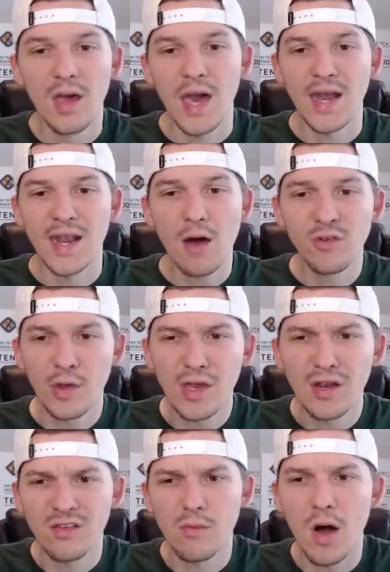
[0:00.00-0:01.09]
And I was
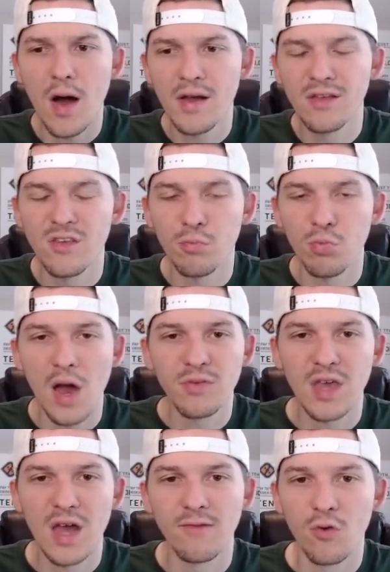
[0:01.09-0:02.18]
looking at some of Hawkinson's props
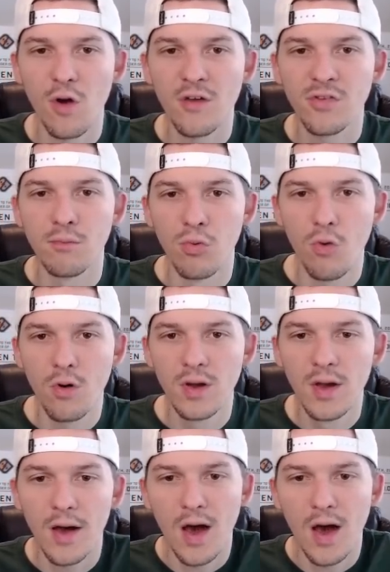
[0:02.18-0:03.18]
kind of across the board.